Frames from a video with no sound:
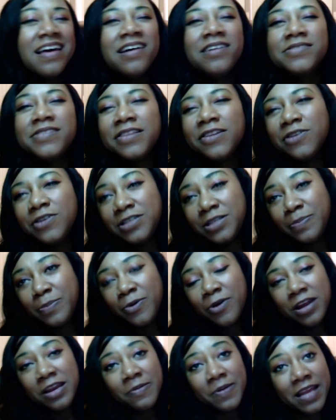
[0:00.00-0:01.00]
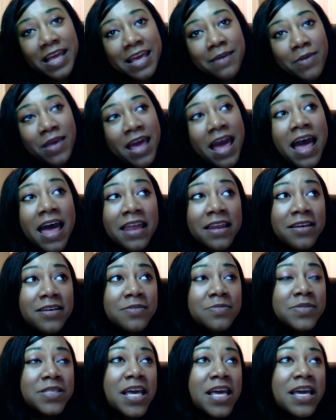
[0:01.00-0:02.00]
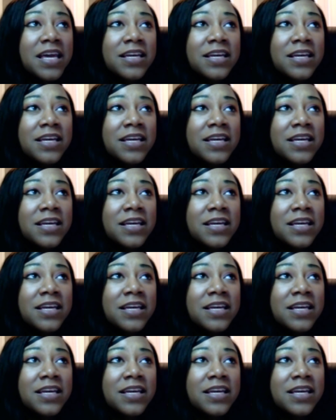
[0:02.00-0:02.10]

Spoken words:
I was a little disappointed with Amy Adams.